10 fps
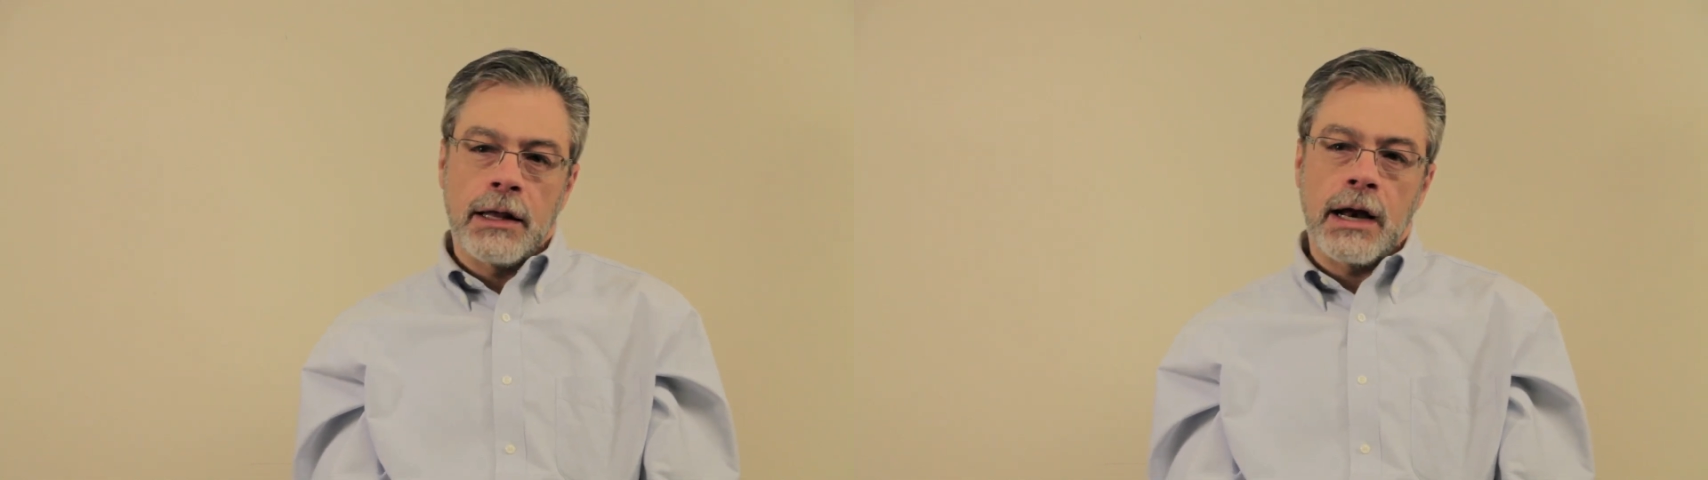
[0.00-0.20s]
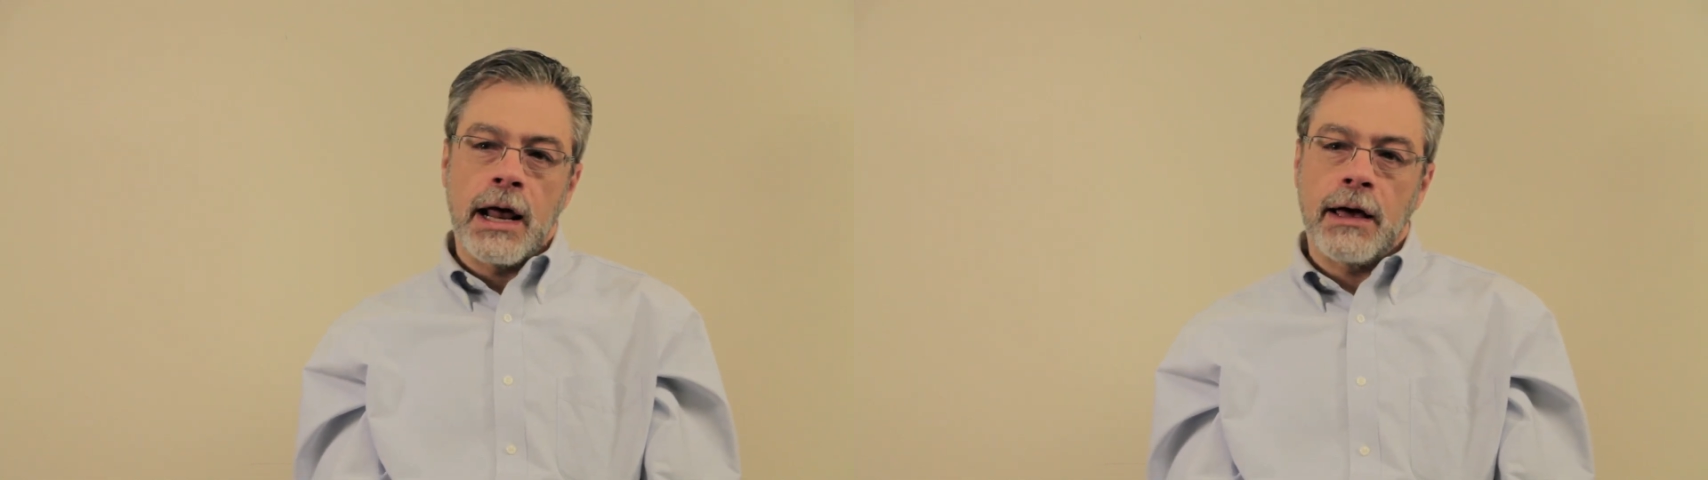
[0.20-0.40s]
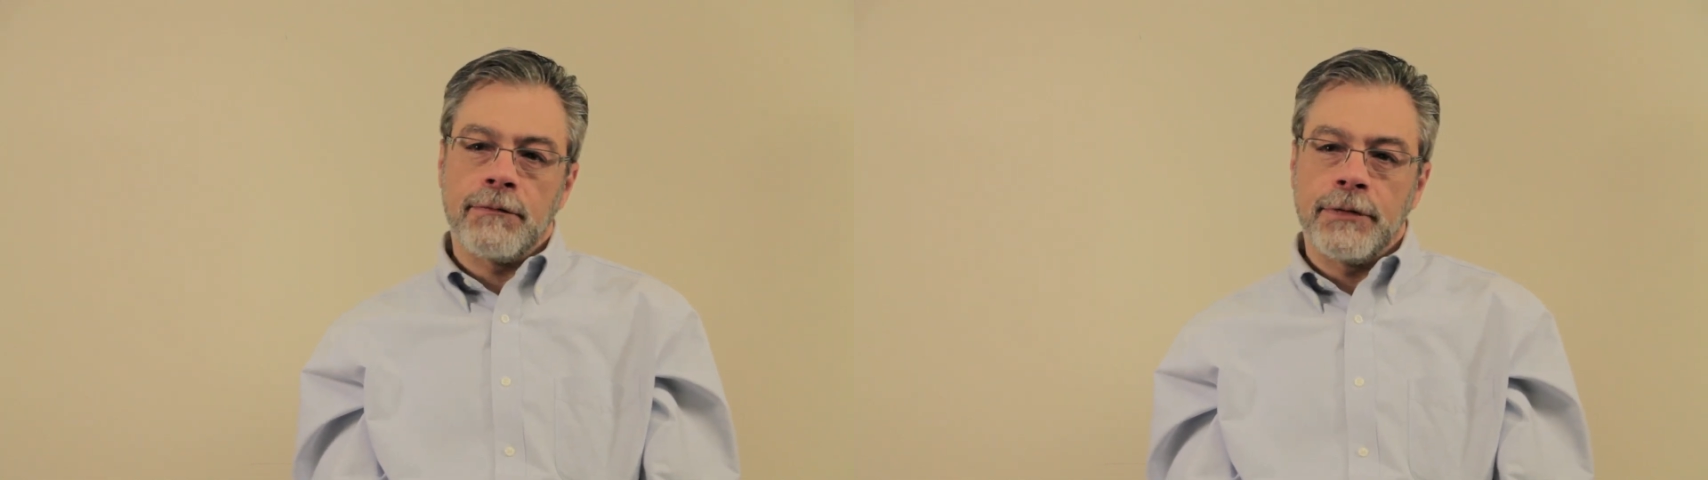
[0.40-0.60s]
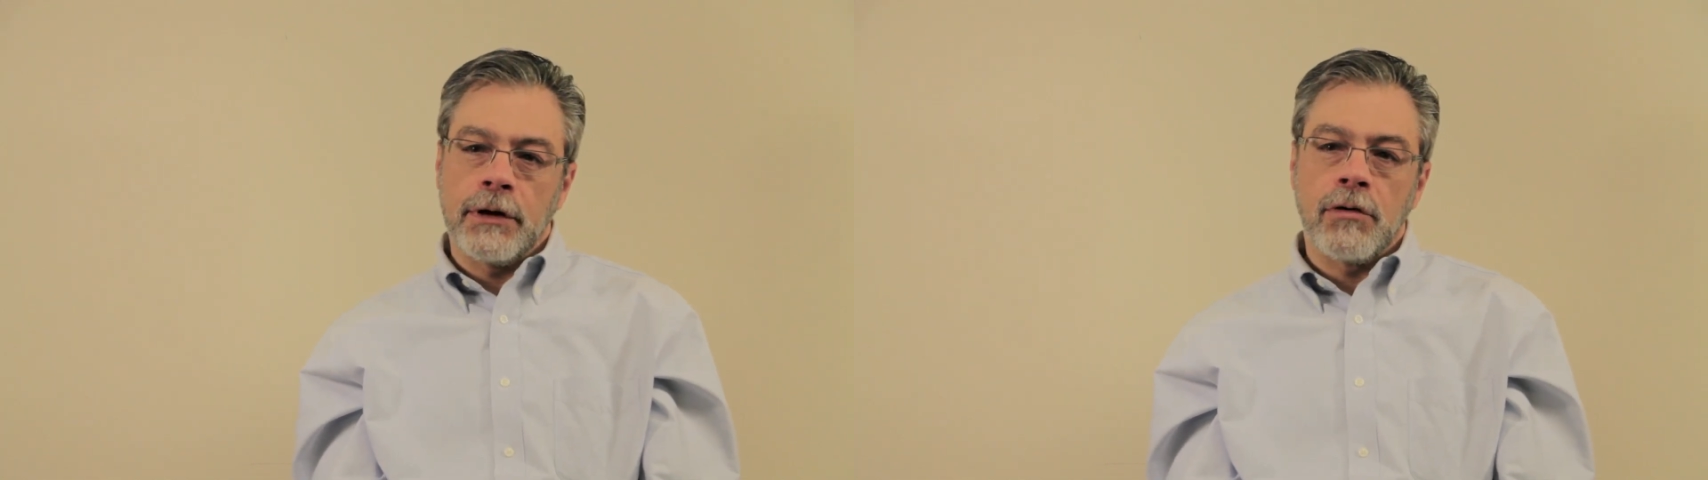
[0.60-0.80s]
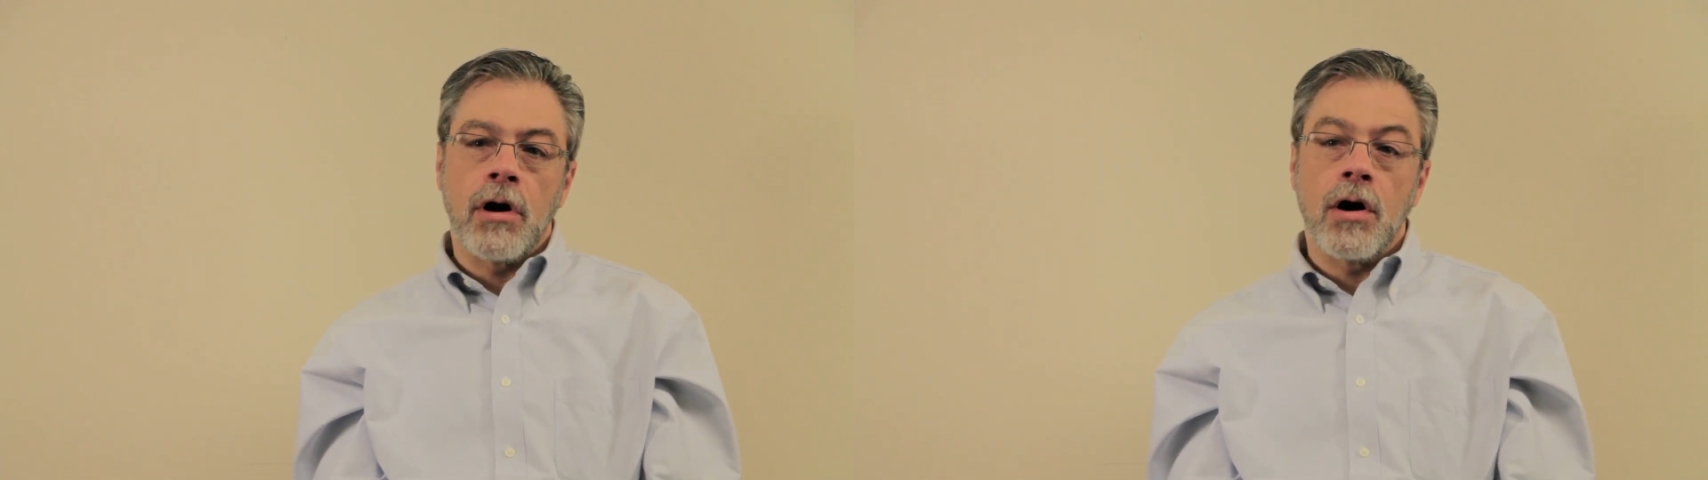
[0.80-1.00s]
that have
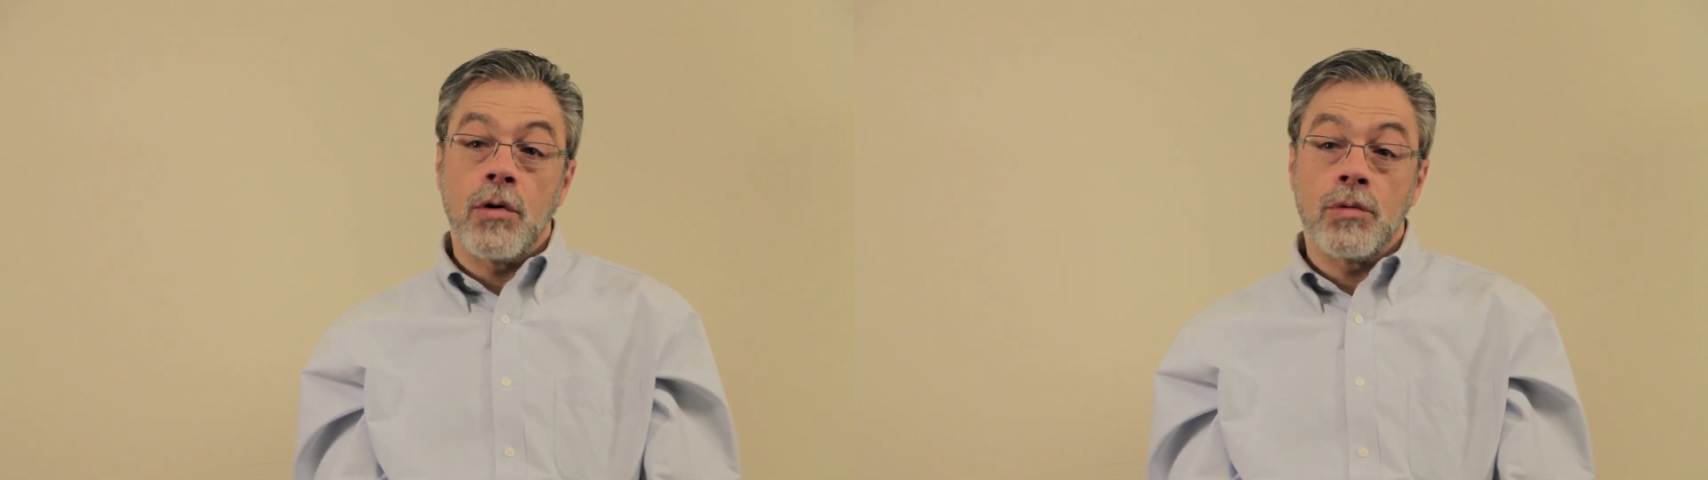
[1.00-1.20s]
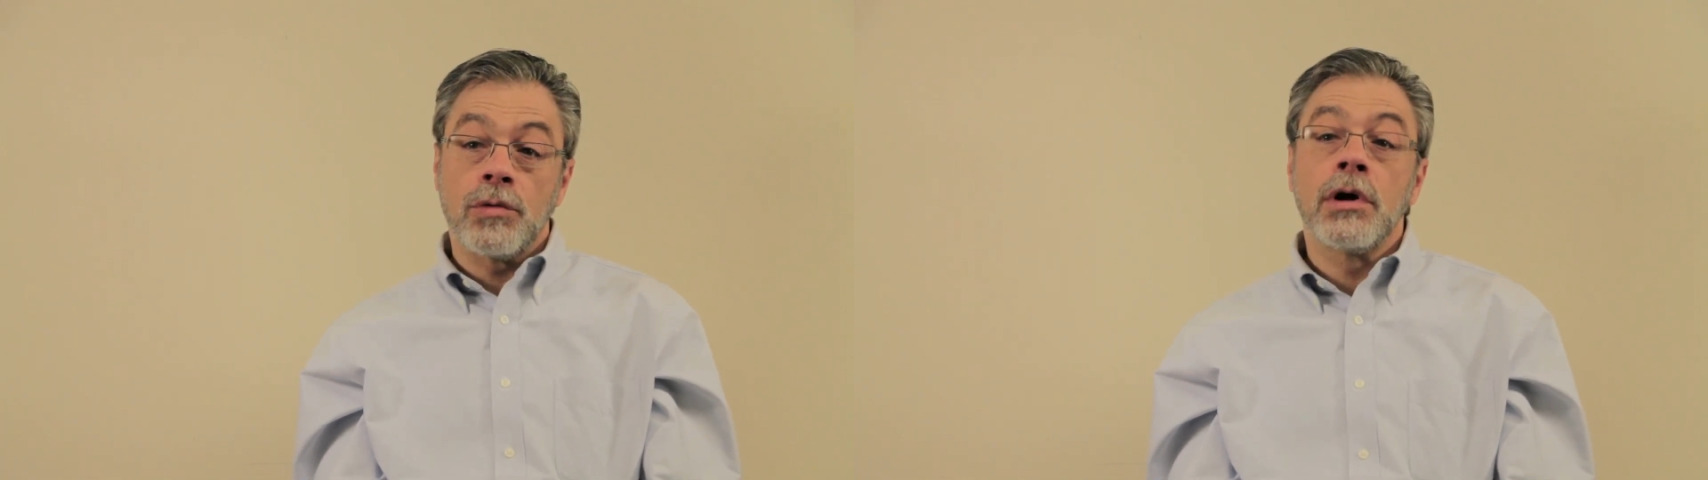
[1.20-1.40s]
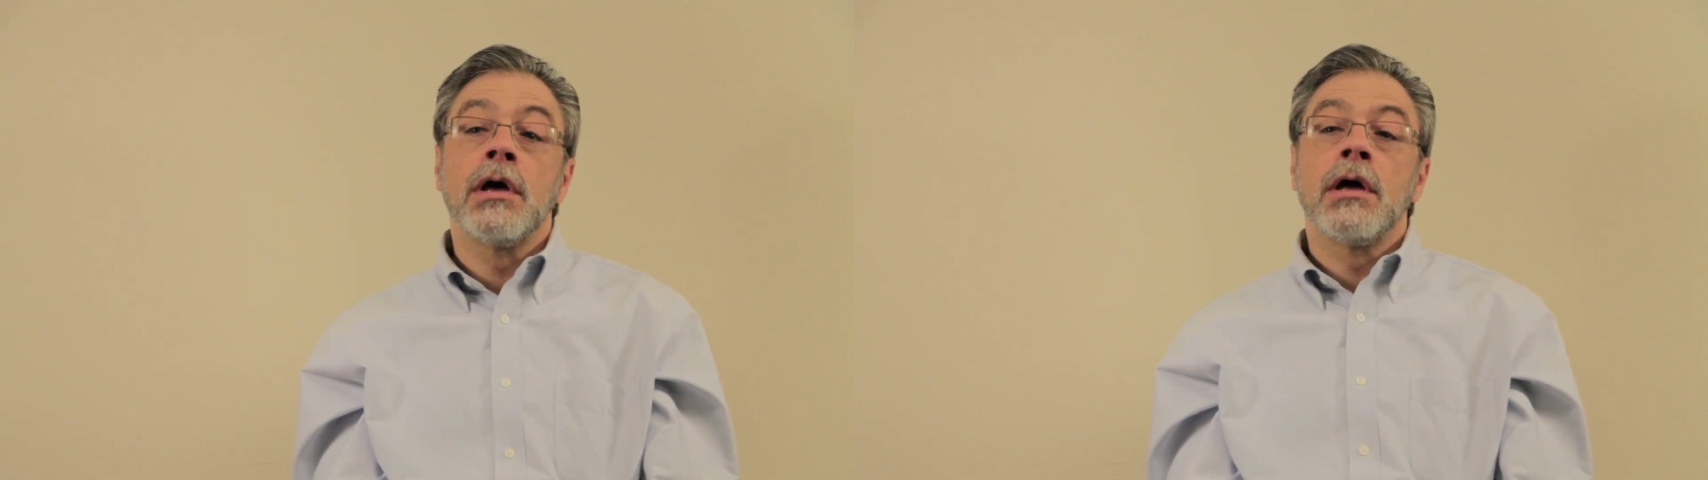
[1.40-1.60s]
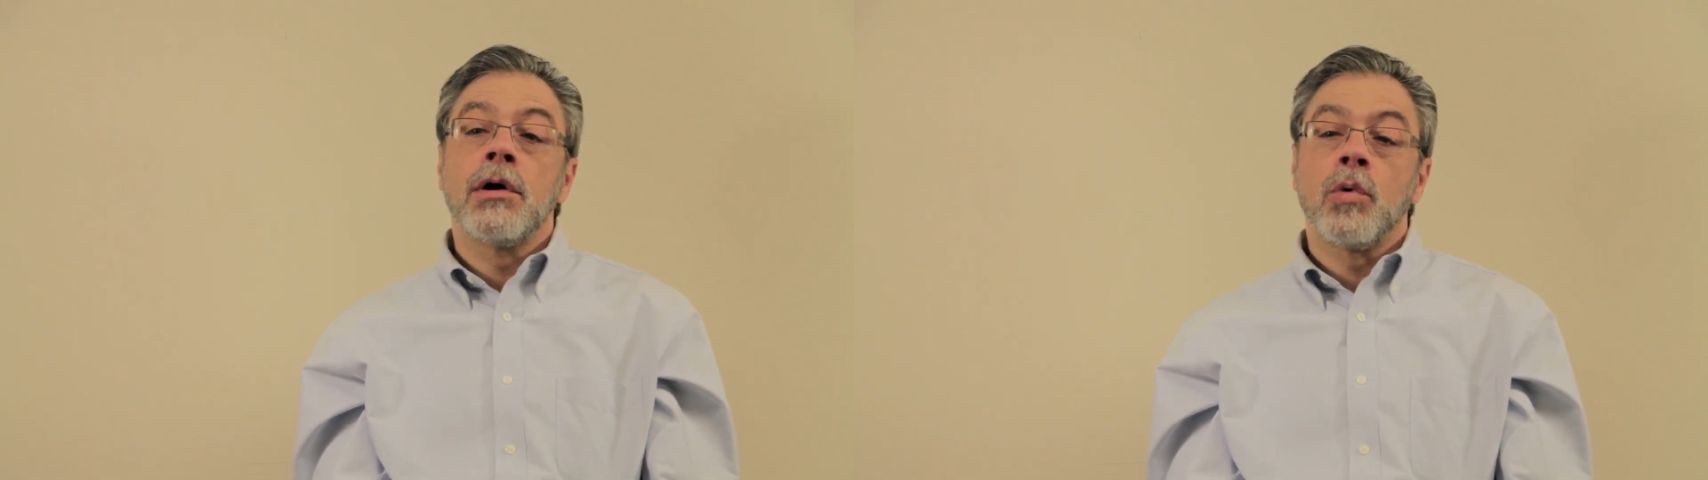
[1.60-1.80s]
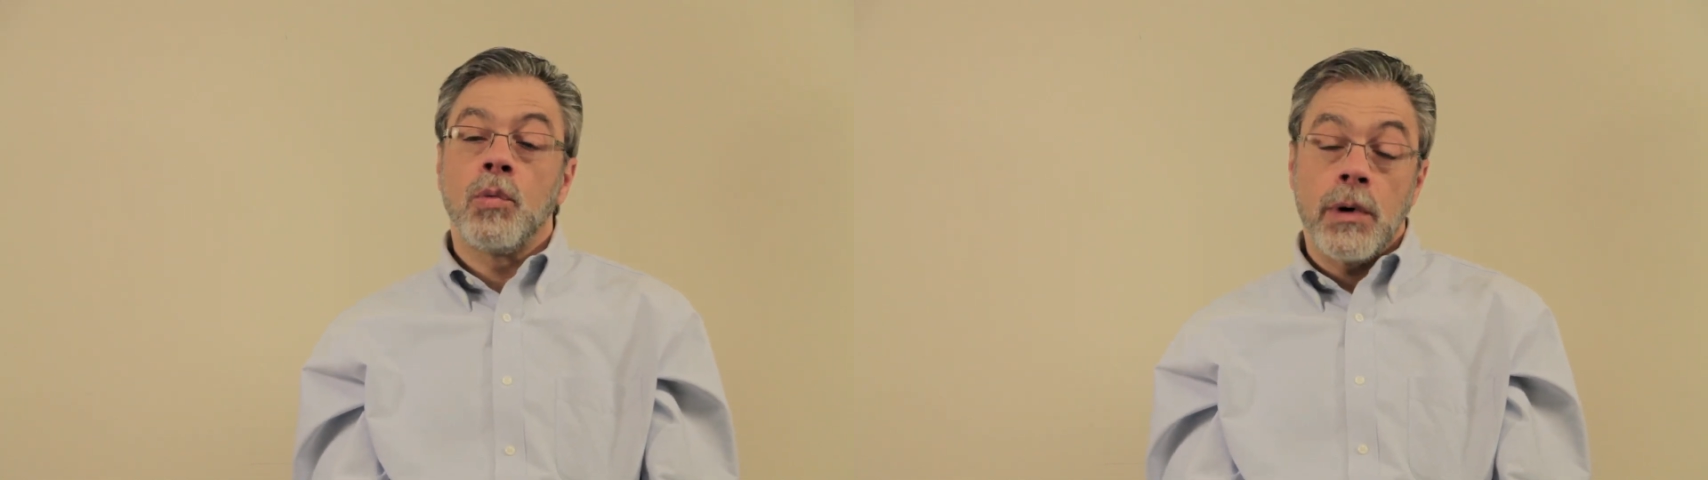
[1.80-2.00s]
their
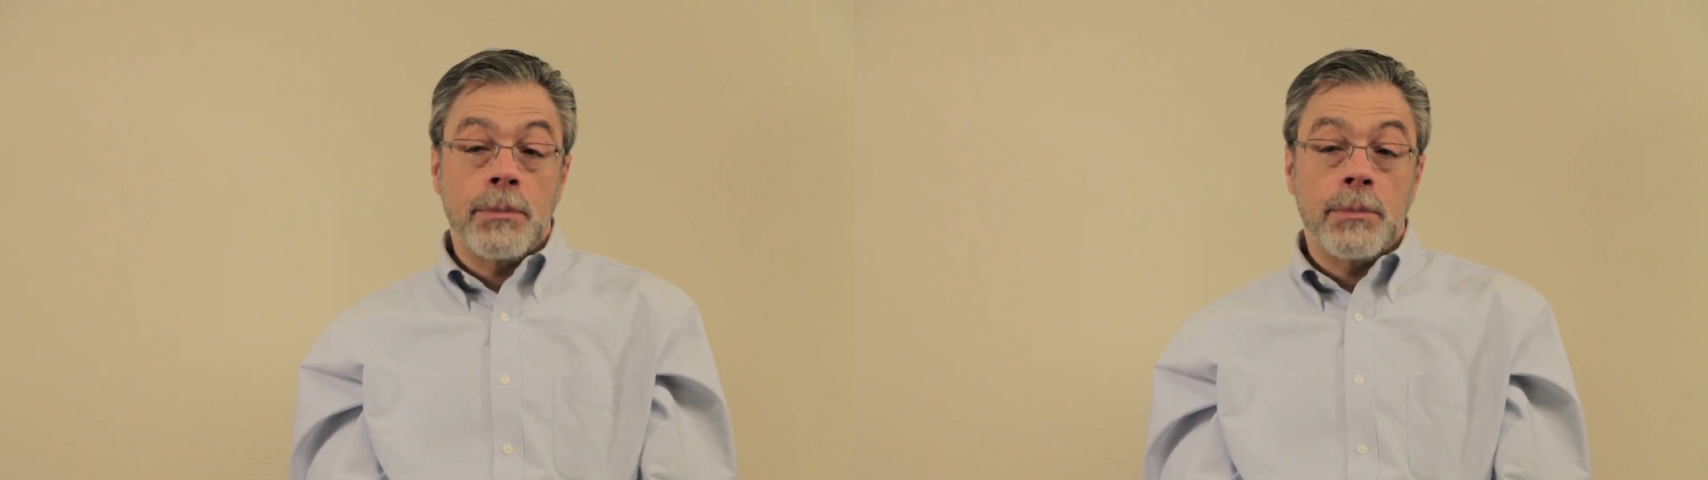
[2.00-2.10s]
own